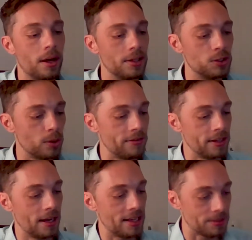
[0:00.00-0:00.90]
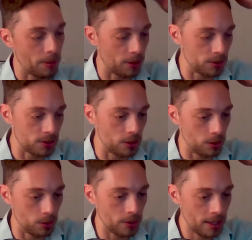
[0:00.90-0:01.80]
driven as opposed
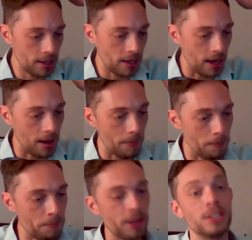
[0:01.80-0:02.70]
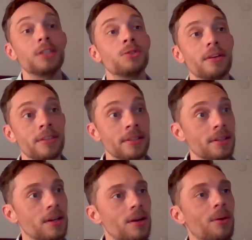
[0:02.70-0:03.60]
to budget driven
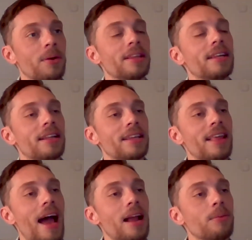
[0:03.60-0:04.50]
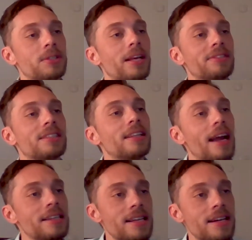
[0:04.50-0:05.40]
or anything like that, which gives us an
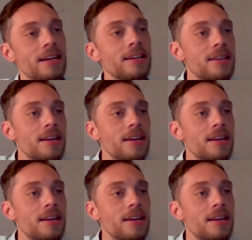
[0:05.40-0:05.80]
idea.